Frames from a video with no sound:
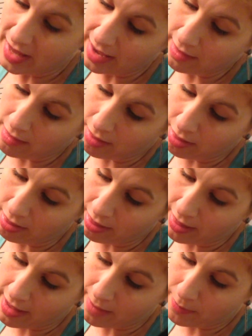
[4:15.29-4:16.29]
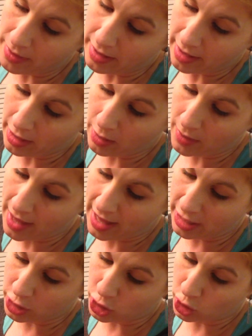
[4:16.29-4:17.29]
and clip and go
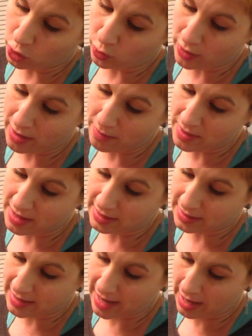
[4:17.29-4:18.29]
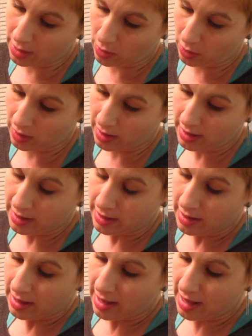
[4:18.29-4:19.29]
ahead and trim this nail
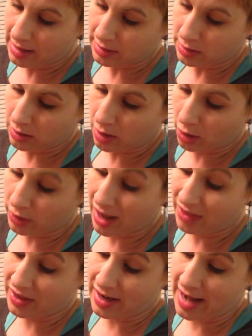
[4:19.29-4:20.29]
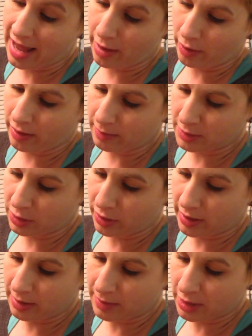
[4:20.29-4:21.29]
or not the nail, I'm
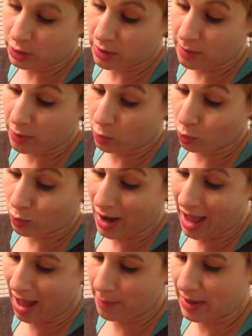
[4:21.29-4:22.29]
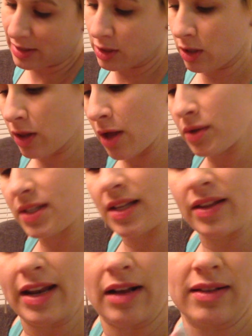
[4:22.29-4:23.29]
sorry. I'm going to trim the wrap as close
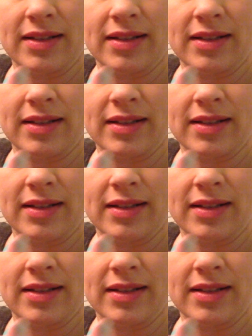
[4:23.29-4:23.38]
to the nail